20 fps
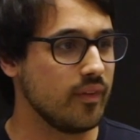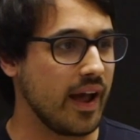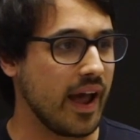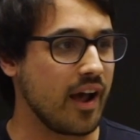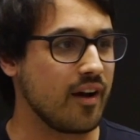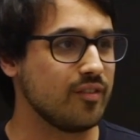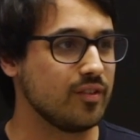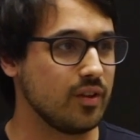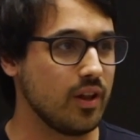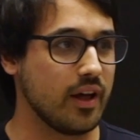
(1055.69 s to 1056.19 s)

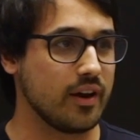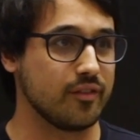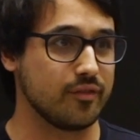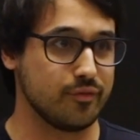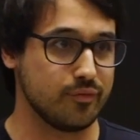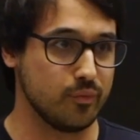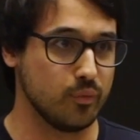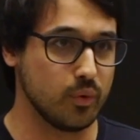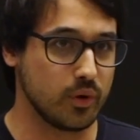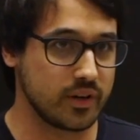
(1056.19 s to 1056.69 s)
have a lot
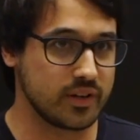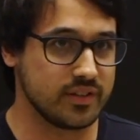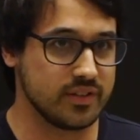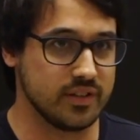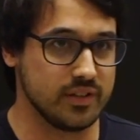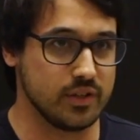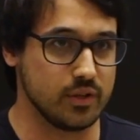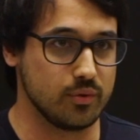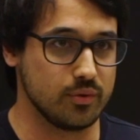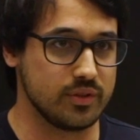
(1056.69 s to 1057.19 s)
of work
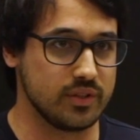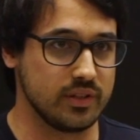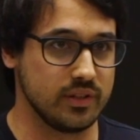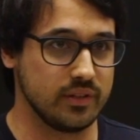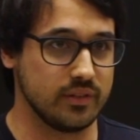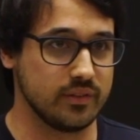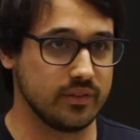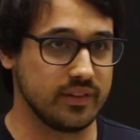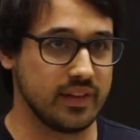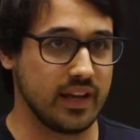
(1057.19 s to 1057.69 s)
to do
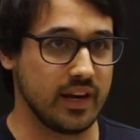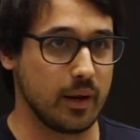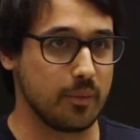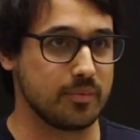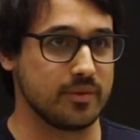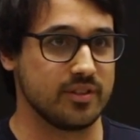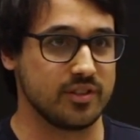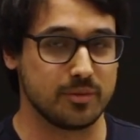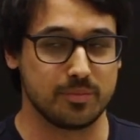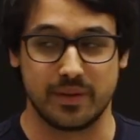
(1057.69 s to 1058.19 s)
to get
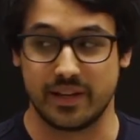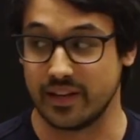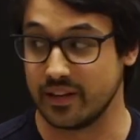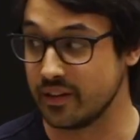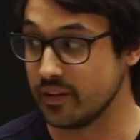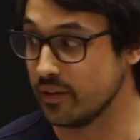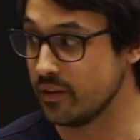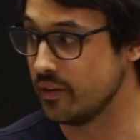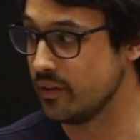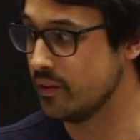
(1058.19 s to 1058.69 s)
up to
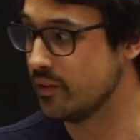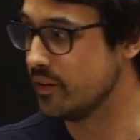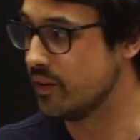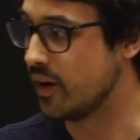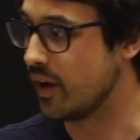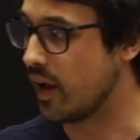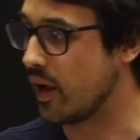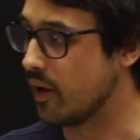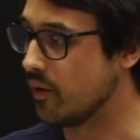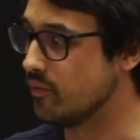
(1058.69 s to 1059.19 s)
speed.
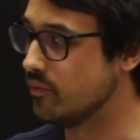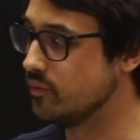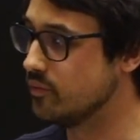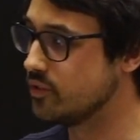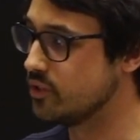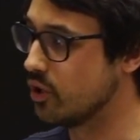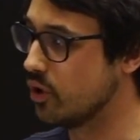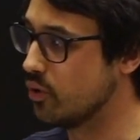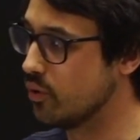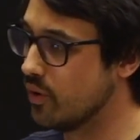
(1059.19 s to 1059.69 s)

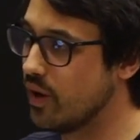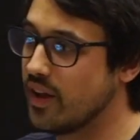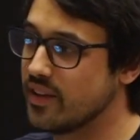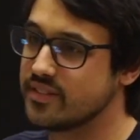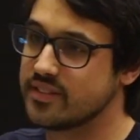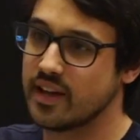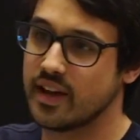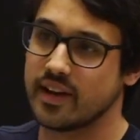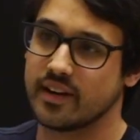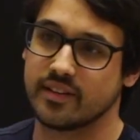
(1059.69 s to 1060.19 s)
So a
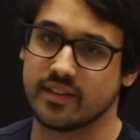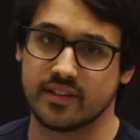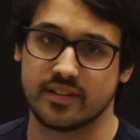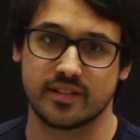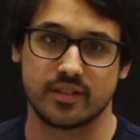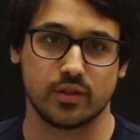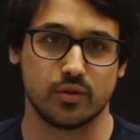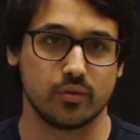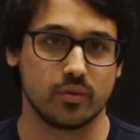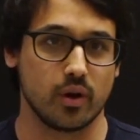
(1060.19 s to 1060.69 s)

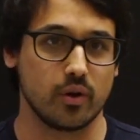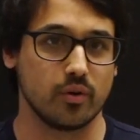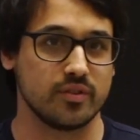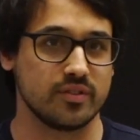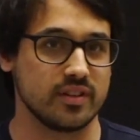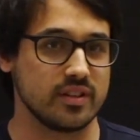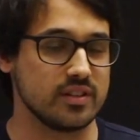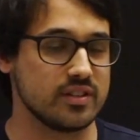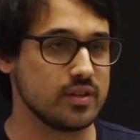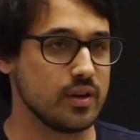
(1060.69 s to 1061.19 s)
scientist who
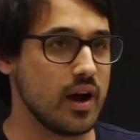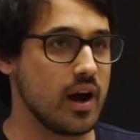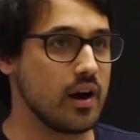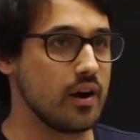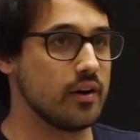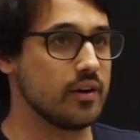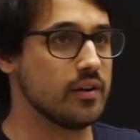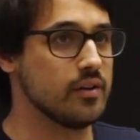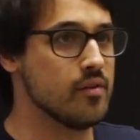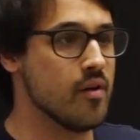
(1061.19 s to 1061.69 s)
goes into
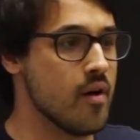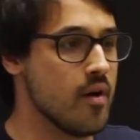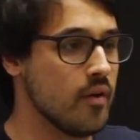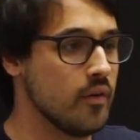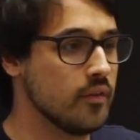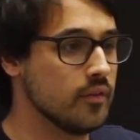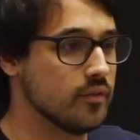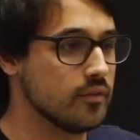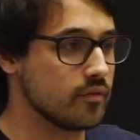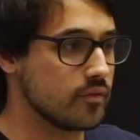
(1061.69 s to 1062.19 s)
art
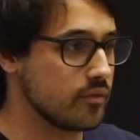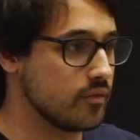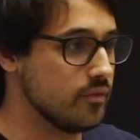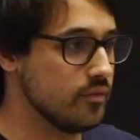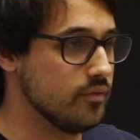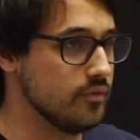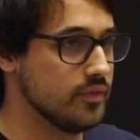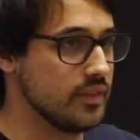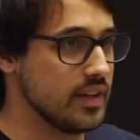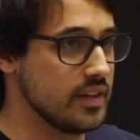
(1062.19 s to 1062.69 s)

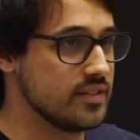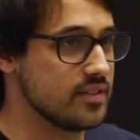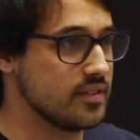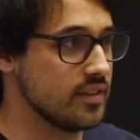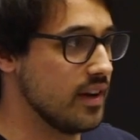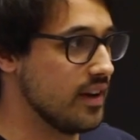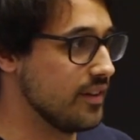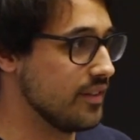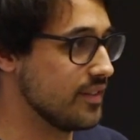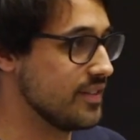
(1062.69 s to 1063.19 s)
needs
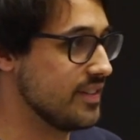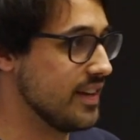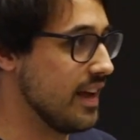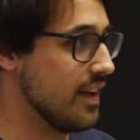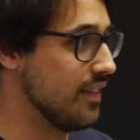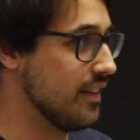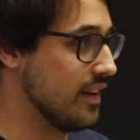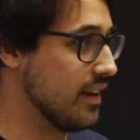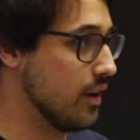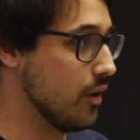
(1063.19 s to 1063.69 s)
to
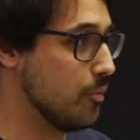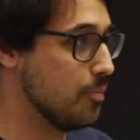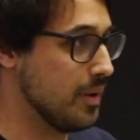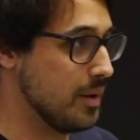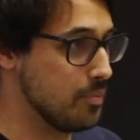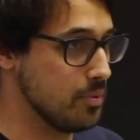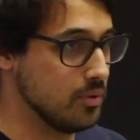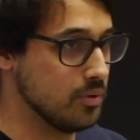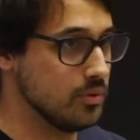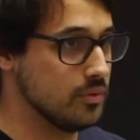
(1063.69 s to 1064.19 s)
understand that
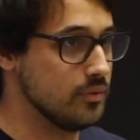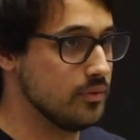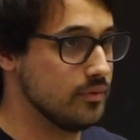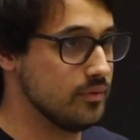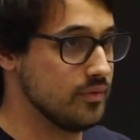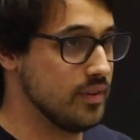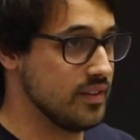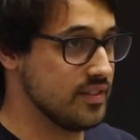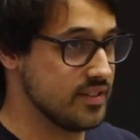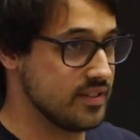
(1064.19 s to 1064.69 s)
people
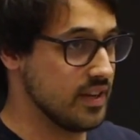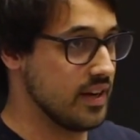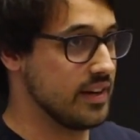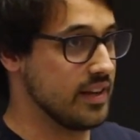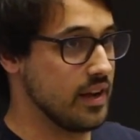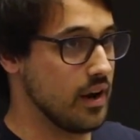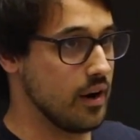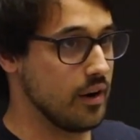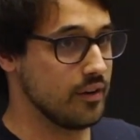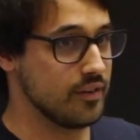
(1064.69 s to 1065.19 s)

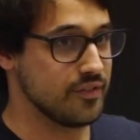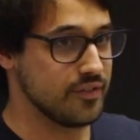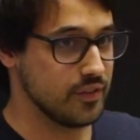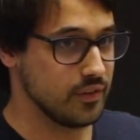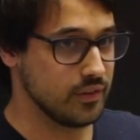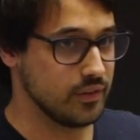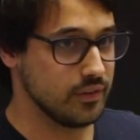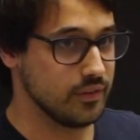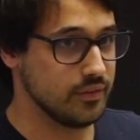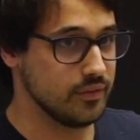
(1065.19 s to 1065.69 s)
study art
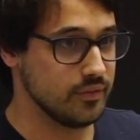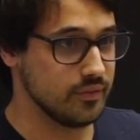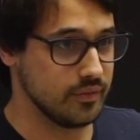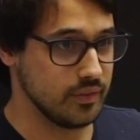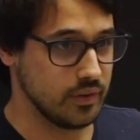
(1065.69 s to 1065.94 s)
for